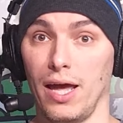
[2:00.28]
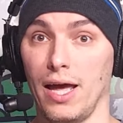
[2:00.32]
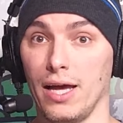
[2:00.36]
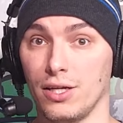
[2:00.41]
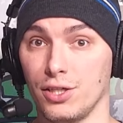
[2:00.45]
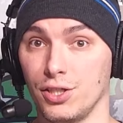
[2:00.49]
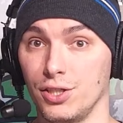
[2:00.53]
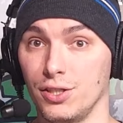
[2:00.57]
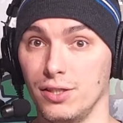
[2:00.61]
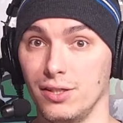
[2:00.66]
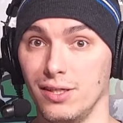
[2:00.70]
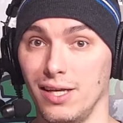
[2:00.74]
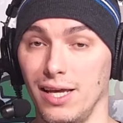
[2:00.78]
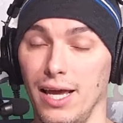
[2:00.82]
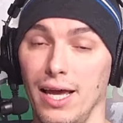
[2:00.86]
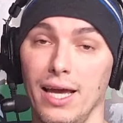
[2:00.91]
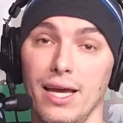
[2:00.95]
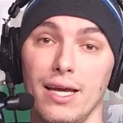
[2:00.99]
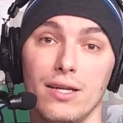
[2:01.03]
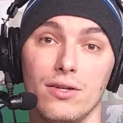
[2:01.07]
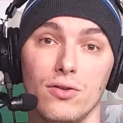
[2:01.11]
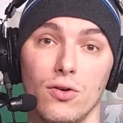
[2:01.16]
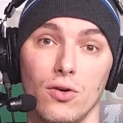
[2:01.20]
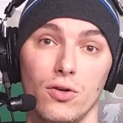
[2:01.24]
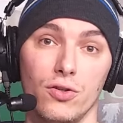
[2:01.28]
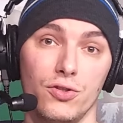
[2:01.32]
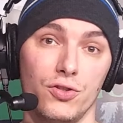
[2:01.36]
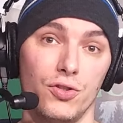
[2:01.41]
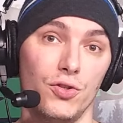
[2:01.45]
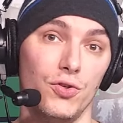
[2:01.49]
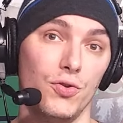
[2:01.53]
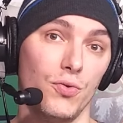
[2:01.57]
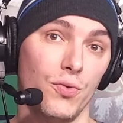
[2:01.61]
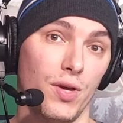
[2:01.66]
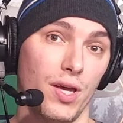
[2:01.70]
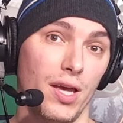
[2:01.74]
action, and also
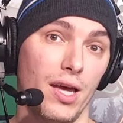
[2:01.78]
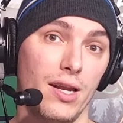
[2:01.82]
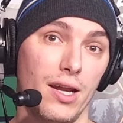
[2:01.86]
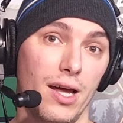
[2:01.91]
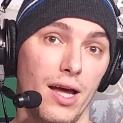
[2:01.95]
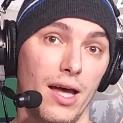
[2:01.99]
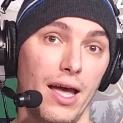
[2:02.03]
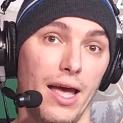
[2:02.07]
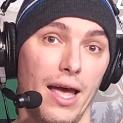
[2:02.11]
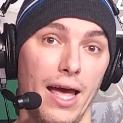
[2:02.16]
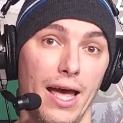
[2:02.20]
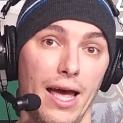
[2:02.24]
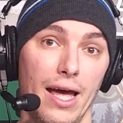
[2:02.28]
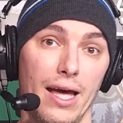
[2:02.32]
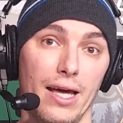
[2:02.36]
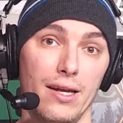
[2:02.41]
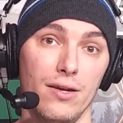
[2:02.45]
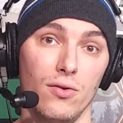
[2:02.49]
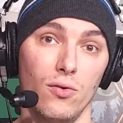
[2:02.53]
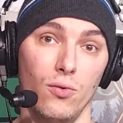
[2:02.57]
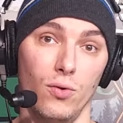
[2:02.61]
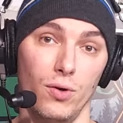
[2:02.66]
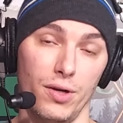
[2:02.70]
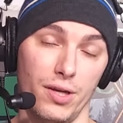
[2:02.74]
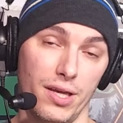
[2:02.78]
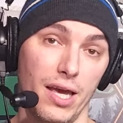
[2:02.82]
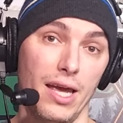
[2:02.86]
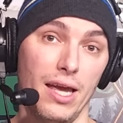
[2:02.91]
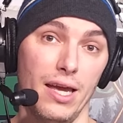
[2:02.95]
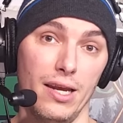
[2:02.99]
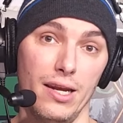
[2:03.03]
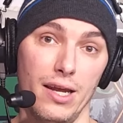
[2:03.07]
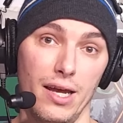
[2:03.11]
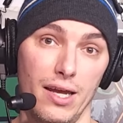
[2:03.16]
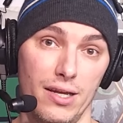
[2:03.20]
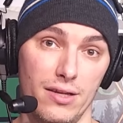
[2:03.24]
you cannot add or
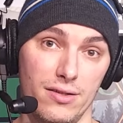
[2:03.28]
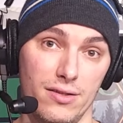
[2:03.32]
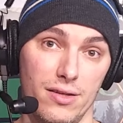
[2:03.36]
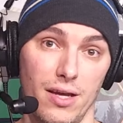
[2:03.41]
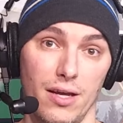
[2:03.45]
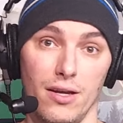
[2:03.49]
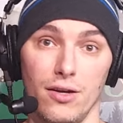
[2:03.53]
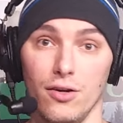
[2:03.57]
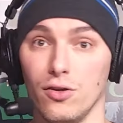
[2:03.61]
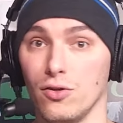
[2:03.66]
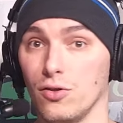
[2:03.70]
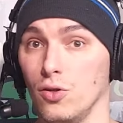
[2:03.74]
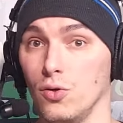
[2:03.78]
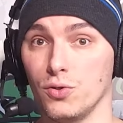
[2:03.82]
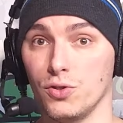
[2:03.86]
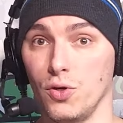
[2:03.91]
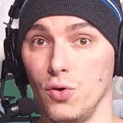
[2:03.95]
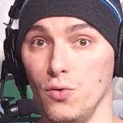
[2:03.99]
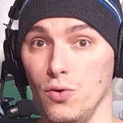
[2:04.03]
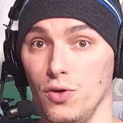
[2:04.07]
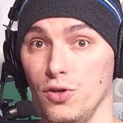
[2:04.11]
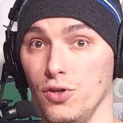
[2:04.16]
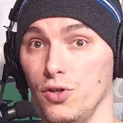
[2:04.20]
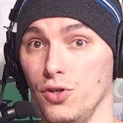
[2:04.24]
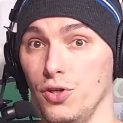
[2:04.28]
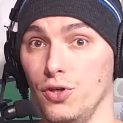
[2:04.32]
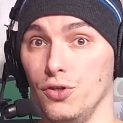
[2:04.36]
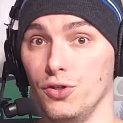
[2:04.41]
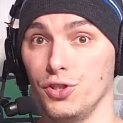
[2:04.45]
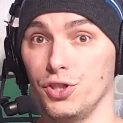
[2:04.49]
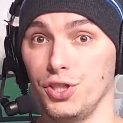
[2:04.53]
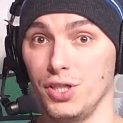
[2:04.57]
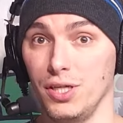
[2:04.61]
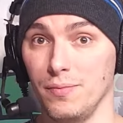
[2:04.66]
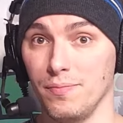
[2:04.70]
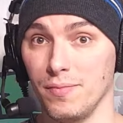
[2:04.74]
gain a second cloak token to your
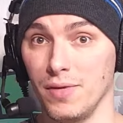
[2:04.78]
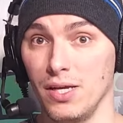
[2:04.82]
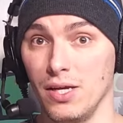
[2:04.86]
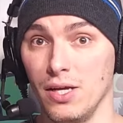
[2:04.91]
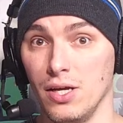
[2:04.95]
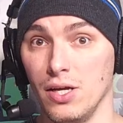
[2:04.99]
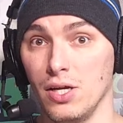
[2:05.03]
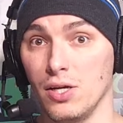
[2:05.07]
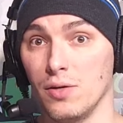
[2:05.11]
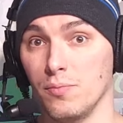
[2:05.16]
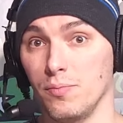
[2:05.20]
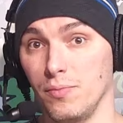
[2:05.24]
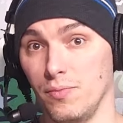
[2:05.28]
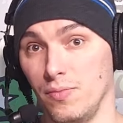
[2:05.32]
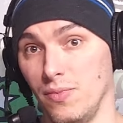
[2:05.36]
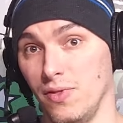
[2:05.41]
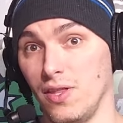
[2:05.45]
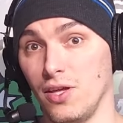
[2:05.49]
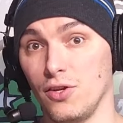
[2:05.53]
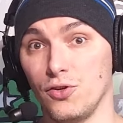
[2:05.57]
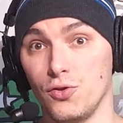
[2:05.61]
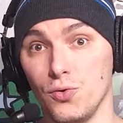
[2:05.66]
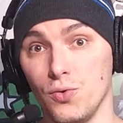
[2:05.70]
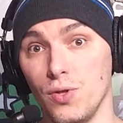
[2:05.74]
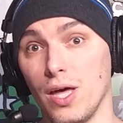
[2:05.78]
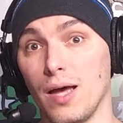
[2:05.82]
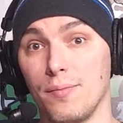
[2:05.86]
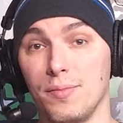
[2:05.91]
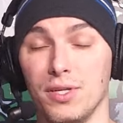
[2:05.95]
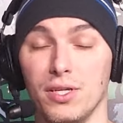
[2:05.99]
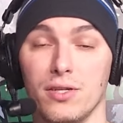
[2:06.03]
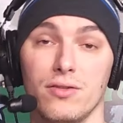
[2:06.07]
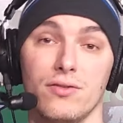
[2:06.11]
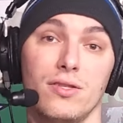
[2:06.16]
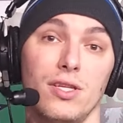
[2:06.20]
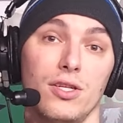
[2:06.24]
ship. And they do that
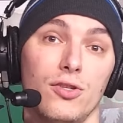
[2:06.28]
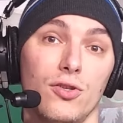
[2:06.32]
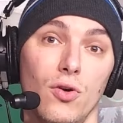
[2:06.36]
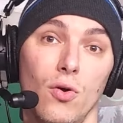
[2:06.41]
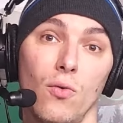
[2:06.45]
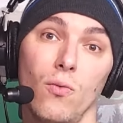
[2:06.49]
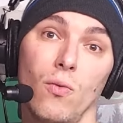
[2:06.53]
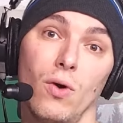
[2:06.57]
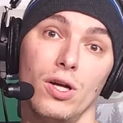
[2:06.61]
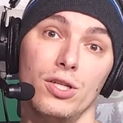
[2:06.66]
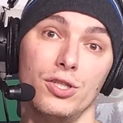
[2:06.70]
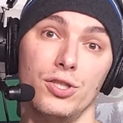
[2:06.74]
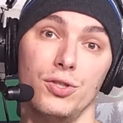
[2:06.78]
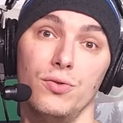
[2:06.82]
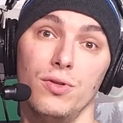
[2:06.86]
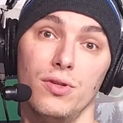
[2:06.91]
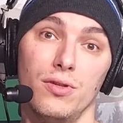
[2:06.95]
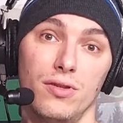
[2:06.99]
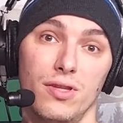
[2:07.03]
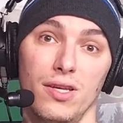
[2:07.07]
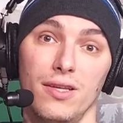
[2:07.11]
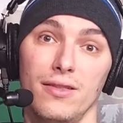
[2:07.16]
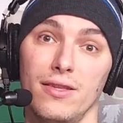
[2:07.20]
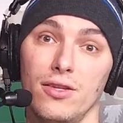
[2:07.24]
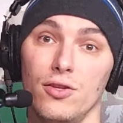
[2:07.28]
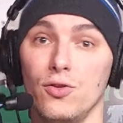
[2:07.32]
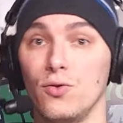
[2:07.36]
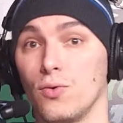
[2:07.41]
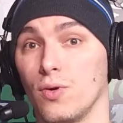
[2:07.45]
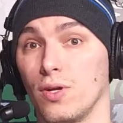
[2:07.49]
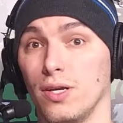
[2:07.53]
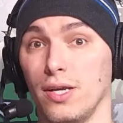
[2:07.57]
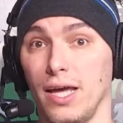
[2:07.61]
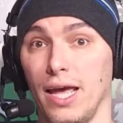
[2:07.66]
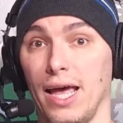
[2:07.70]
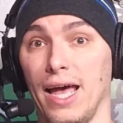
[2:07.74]
because they don't want you to think that you
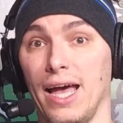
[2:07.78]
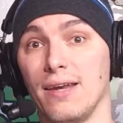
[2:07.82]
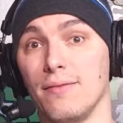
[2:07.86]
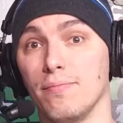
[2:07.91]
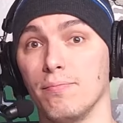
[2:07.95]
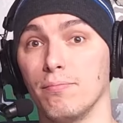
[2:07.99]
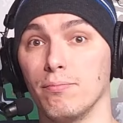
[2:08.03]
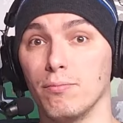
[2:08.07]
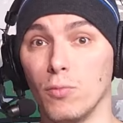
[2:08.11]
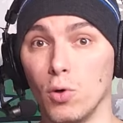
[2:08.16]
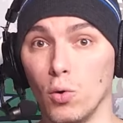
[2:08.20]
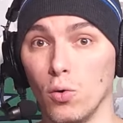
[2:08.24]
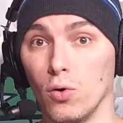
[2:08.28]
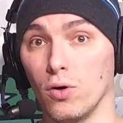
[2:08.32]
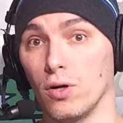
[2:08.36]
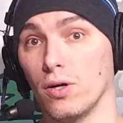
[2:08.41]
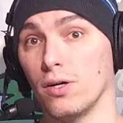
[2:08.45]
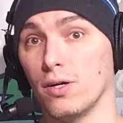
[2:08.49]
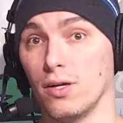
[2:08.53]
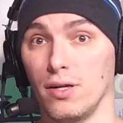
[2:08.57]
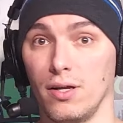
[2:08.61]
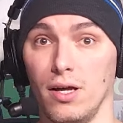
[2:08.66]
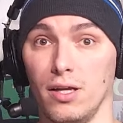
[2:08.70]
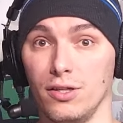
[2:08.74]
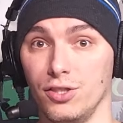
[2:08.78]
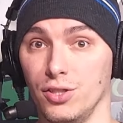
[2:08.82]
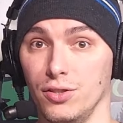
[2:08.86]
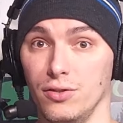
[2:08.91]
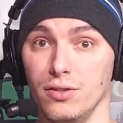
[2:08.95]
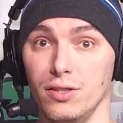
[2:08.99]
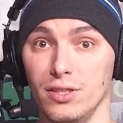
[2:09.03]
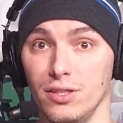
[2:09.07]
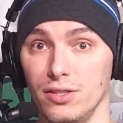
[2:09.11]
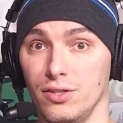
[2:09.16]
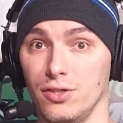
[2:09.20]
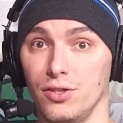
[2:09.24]
can add more
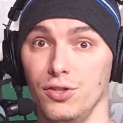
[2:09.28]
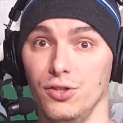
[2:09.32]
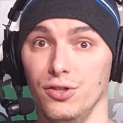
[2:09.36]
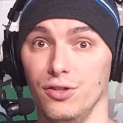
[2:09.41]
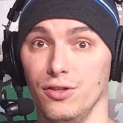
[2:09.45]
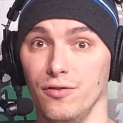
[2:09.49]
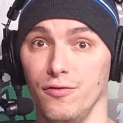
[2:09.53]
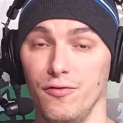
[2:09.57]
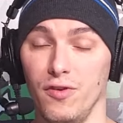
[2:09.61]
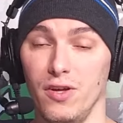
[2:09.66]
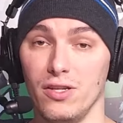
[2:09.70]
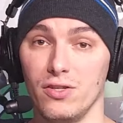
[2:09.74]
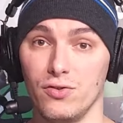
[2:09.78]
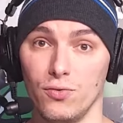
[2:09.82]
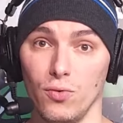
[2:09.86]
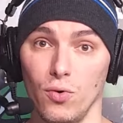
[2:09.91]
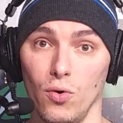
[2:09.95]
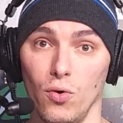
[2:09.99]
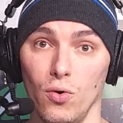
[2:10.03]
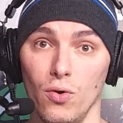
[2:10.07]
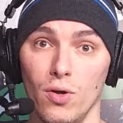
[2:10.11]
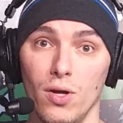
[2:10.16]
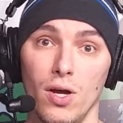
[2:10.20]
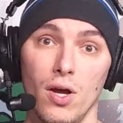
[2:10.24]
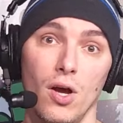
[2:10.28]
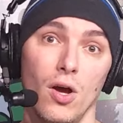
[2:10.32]
agility to your defense roll